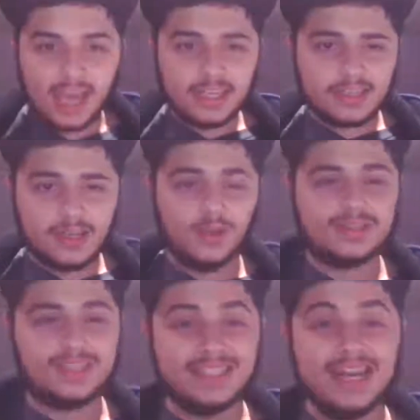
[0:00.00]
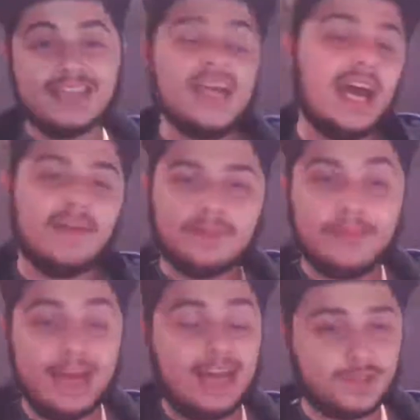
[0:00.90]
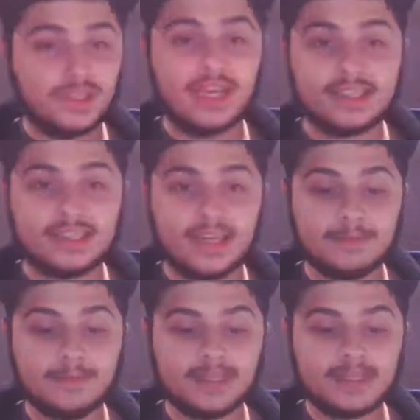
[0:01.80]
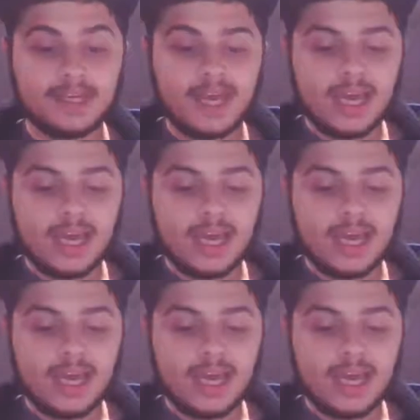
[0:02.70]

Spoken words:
And of course, it does have the Patchy-like segments.